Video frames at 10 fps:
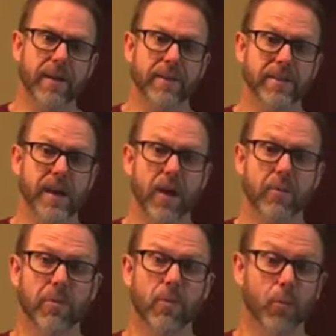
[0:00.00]
This
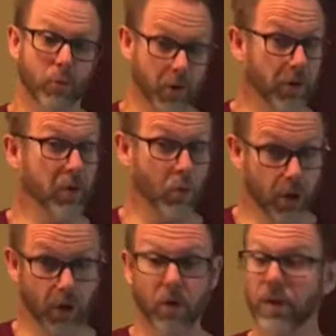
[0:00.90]
album really
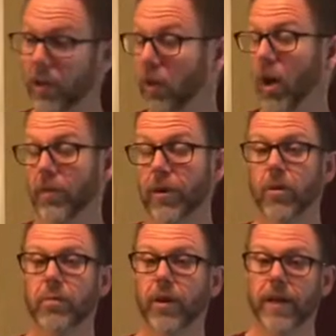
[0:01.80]
will get a lot of
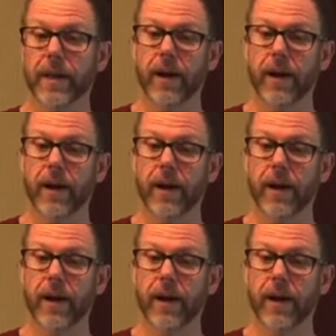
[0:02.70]
airplay.